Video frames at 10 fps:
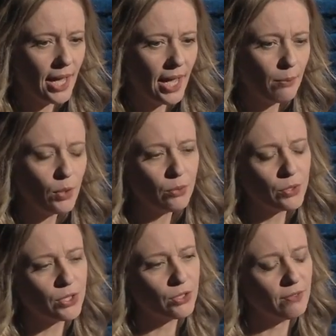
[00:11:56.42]
And what the
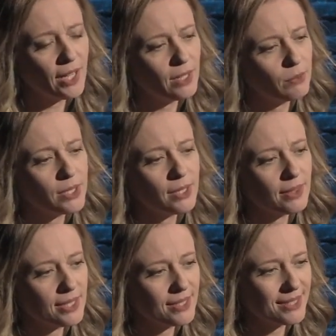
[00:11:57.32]
research found was that
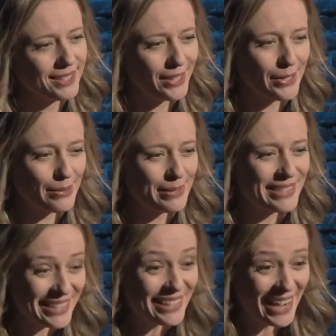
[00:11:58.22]
this encouragement
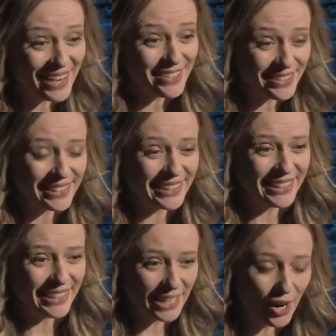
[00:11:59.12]
did actually
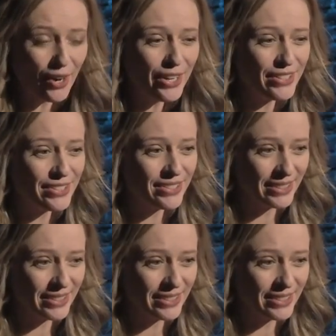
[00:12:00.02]
encourage